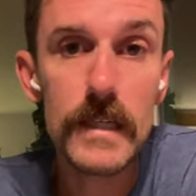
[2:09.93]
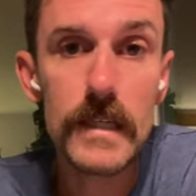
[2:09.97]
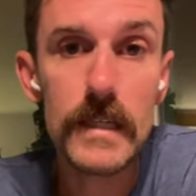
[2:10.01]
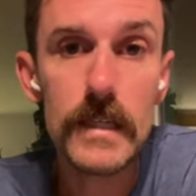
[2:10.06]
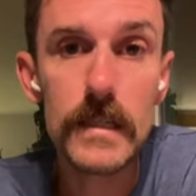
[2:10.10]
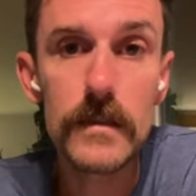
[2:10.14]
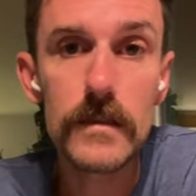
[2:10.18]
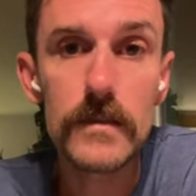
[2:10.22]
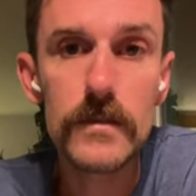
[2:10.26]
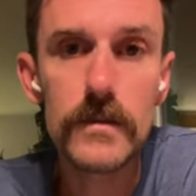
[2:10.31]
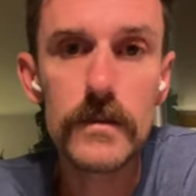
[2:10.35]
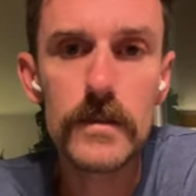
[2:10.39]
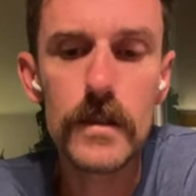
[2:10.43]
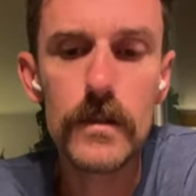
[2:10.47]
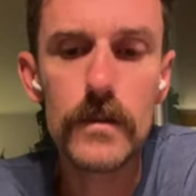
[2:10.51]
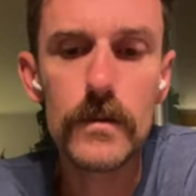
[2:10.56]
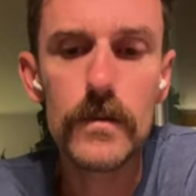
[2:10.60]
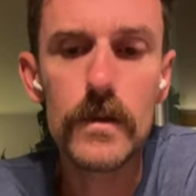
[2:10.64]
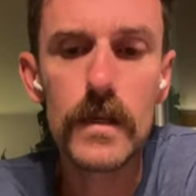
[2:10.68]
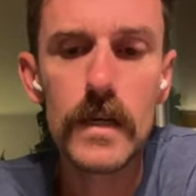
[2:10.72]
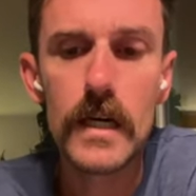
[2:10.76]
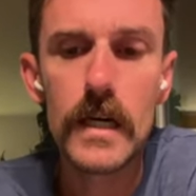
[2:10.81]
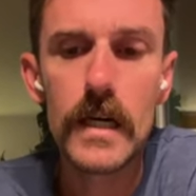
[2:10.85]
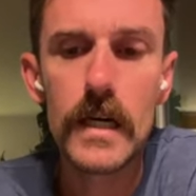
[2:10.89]
And
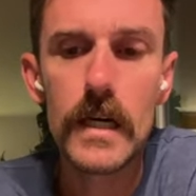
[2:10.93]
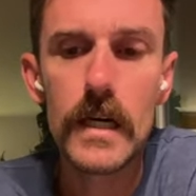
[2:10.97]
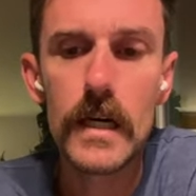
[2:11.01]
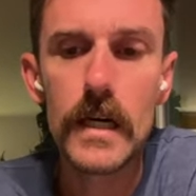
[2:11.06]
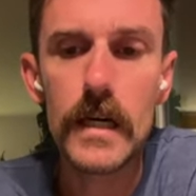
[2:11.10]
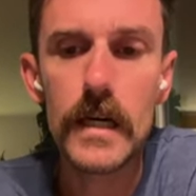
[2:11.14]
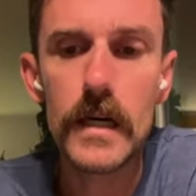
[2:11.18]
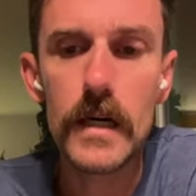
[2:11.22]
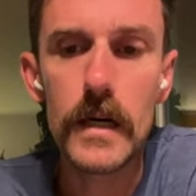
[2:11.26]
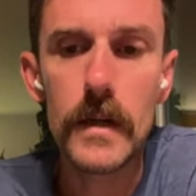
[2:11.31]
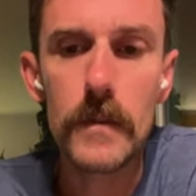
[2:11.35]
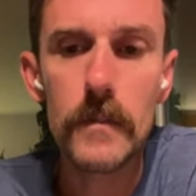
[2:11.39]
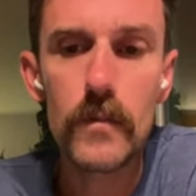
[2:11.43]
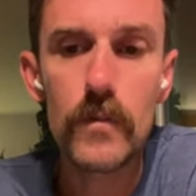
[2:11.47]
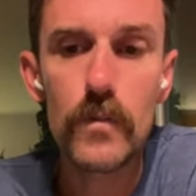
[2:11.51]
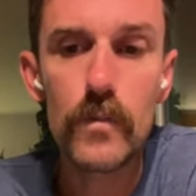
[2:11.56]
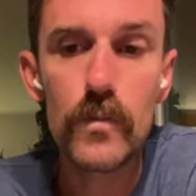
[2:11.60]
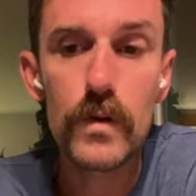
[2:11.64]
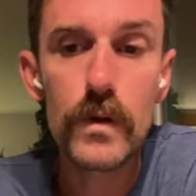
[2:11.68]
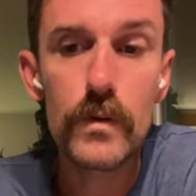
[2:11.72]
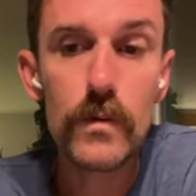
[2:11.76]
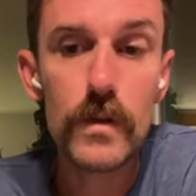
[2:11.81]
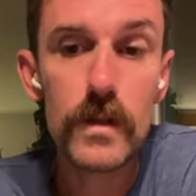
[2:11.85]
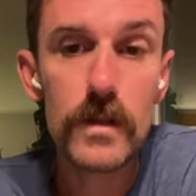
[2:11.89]
so um,
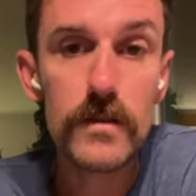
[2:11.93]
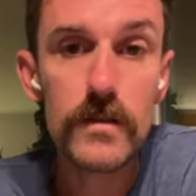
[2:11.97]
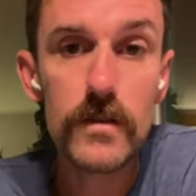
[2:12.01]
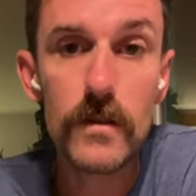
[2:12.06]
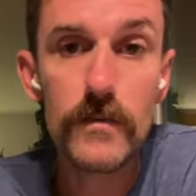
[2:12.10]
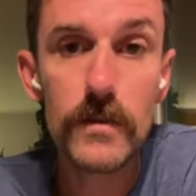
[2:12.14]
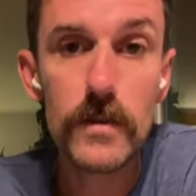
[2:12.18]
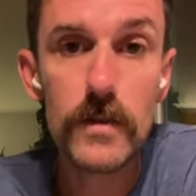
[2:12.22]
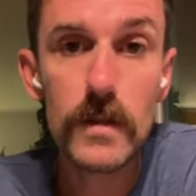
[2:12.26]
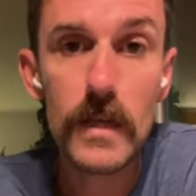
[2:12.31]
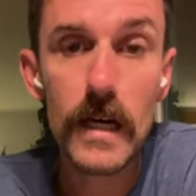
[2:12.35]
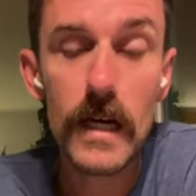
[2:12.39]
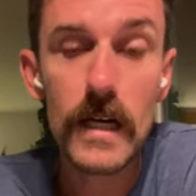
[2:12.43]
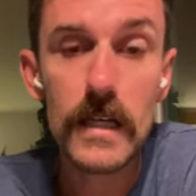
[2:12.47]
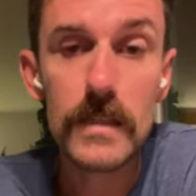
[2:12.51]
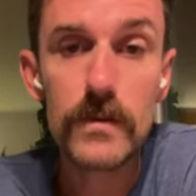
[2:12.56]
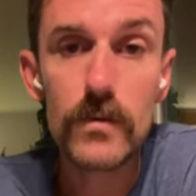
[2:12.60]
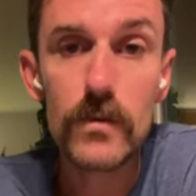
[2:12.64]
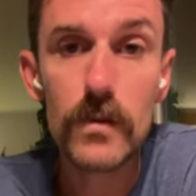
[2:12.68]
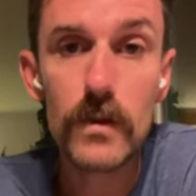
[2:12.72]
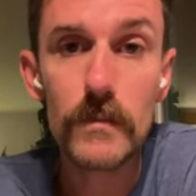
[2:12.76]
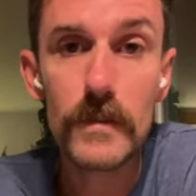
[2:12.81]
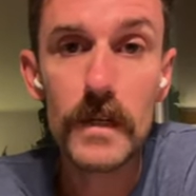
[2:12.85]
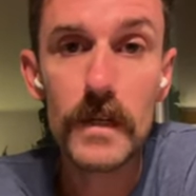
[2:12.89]
we want to serve you guys. We
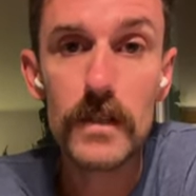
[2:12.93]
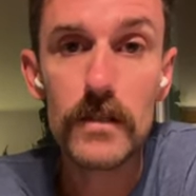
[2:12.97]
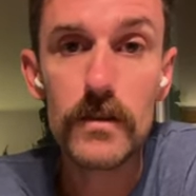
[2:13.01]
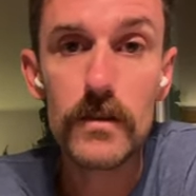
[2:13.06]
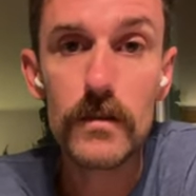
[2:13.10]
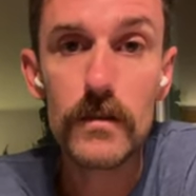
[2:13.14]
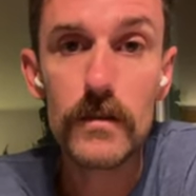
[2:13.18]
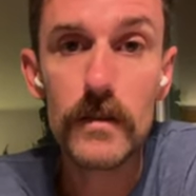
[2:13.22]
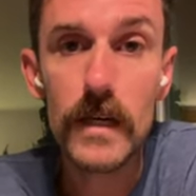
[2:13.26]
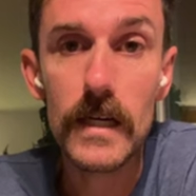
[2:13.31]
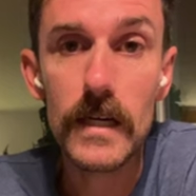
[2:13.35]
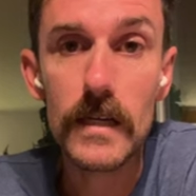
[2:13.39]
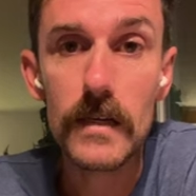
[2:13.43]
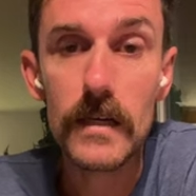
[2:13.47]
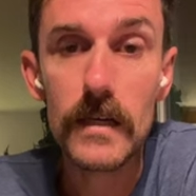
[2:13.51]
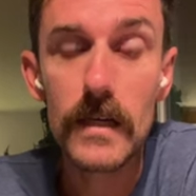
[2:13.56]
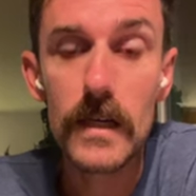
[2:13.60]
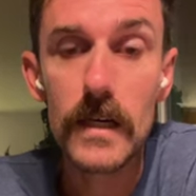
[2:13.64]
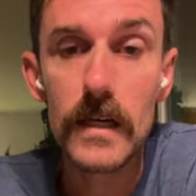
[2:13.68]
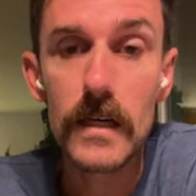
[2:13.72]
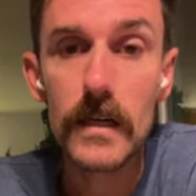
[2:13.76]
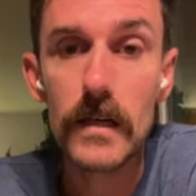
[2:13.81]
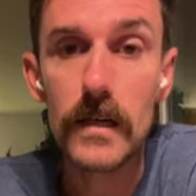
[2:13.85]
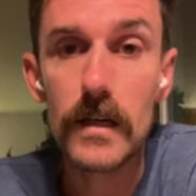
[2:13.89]
want to make sure that
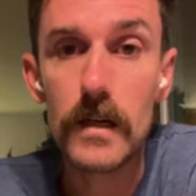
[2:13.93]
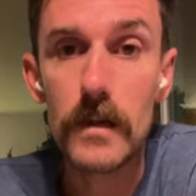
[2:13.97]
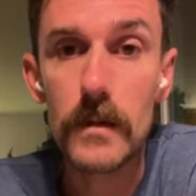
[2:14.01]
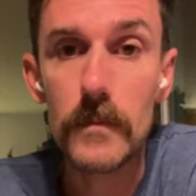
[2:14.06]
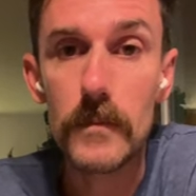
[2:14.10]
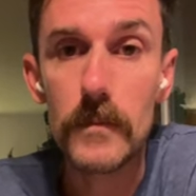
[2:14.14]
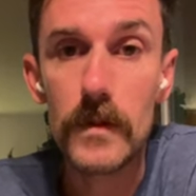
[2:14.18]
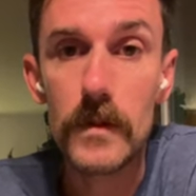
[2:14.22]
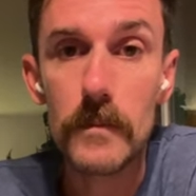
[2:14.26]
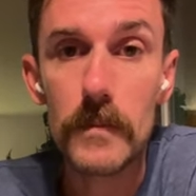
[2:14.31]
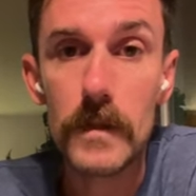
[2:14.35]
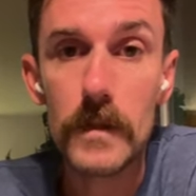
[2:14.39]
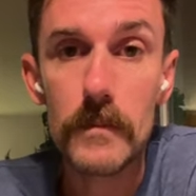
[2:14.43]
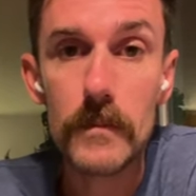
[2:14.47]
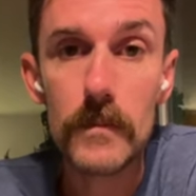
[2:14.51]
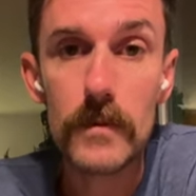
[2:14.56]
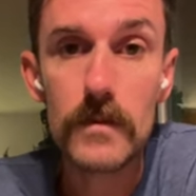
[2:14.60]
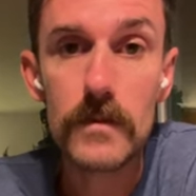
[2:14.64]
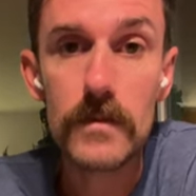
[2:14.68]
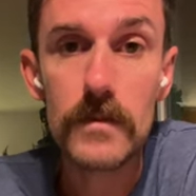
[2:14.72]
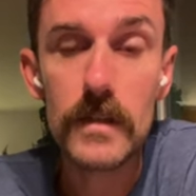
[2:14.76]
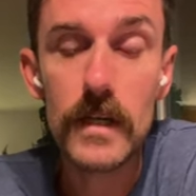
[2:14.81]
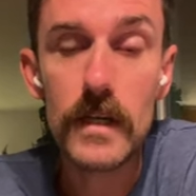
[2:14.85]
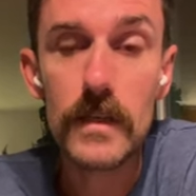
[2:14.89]
um, the
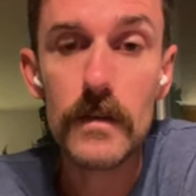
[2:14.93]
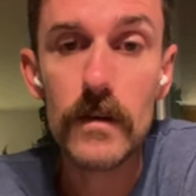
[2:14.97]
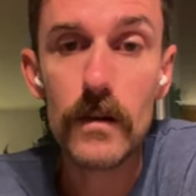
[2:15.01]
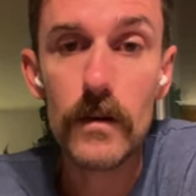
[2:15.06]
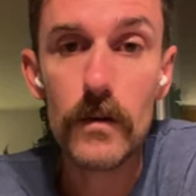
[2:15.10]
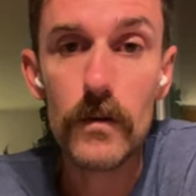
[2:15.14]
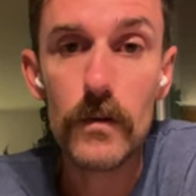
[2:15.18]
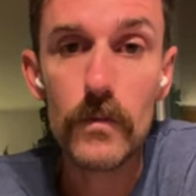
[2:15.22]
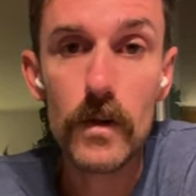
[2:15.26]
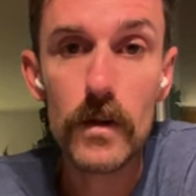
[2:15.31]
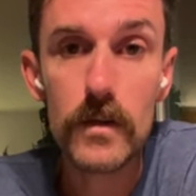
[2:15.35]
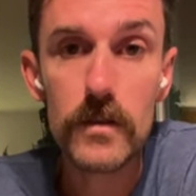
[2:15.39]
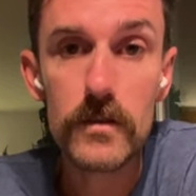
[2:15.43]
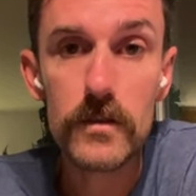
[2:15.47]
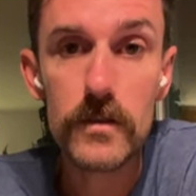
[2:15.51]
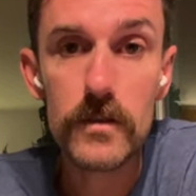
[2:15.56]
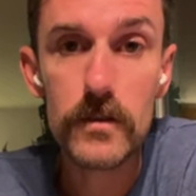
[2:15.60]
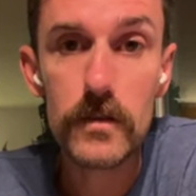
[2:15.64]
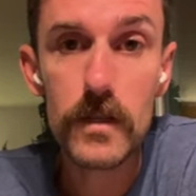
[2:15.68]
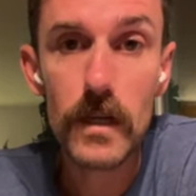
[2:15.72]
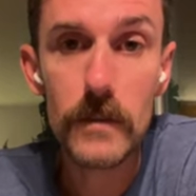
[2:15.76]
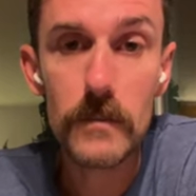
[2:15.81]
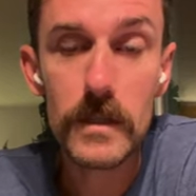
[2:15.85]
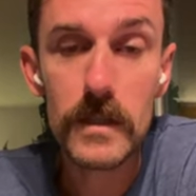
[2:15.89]
members that all the runners are
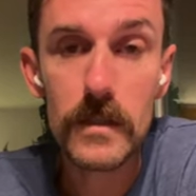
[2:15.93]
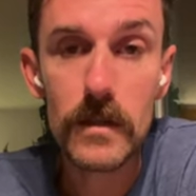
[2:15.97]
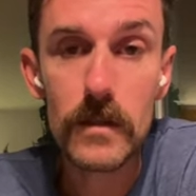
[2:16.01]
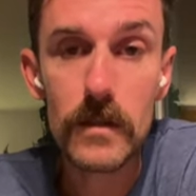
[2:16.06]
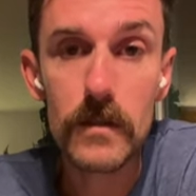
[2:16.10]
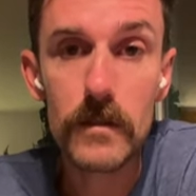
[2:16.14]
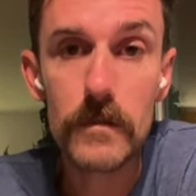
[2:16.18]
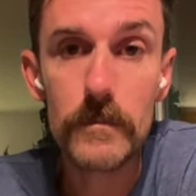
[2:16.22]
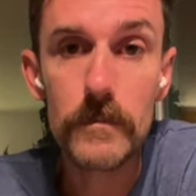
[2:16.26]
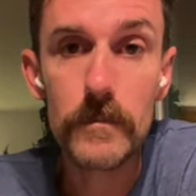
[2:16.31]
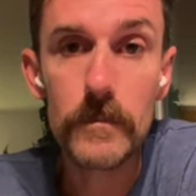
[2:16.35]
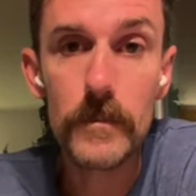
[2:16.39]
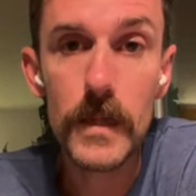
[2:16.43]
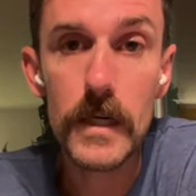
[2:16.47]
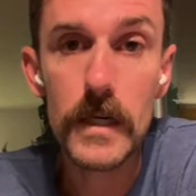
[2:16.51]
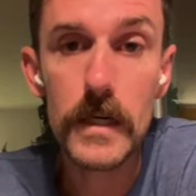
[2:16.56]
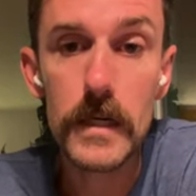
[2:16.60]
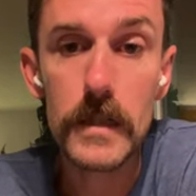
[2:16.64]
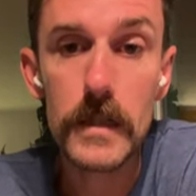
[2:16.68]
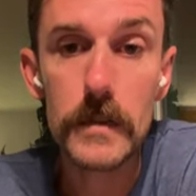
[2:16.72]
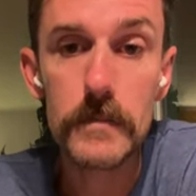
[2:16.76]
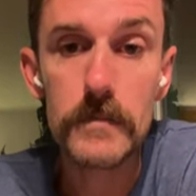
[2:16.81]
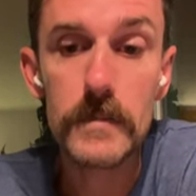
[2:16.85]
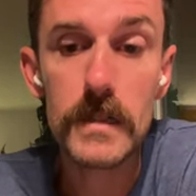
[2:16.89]
coming are
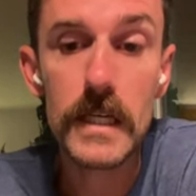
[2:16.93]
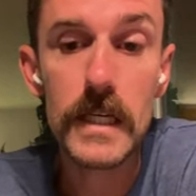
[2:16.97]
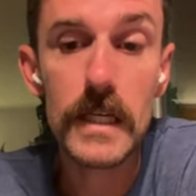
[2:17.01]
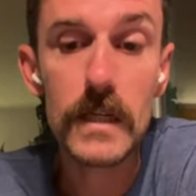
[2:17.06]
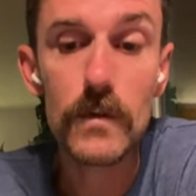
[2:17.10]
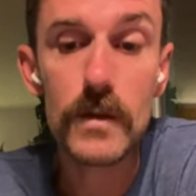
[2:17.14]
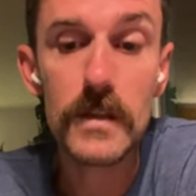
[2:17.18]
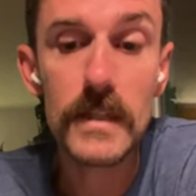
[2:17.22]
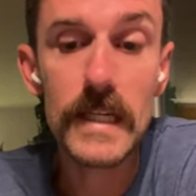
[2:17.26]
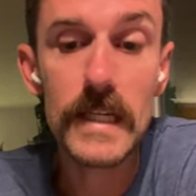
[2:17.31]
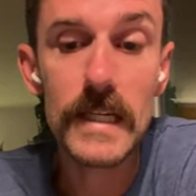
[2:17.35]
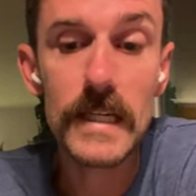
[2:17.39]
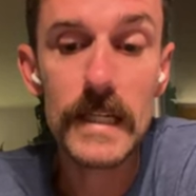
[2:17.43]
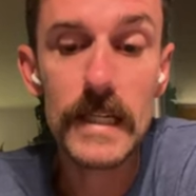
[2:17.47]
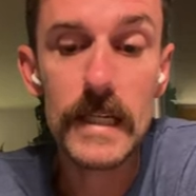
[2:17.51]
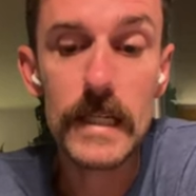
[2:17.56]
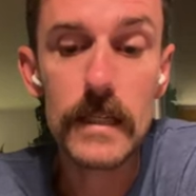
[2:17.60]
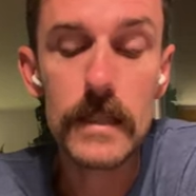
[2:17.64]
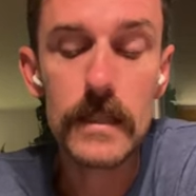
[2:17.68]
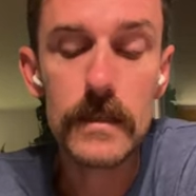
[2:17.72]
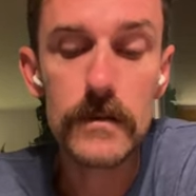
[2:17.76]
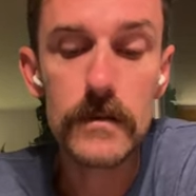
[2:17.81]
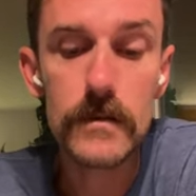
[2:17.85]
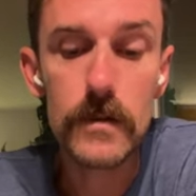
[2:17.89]
um, getting what they
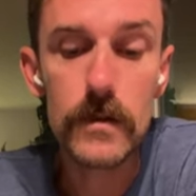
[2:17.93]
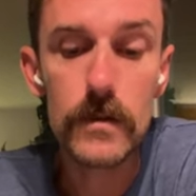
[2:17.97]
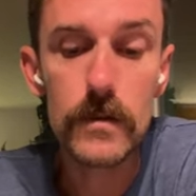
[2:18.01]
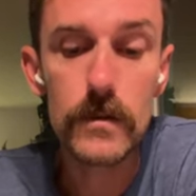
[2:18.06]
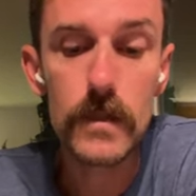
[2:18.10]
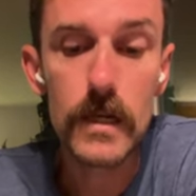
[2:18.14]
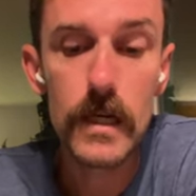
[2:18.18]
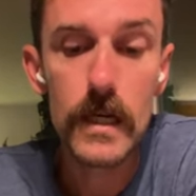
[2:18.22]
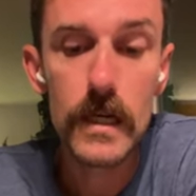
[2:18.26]
need. And so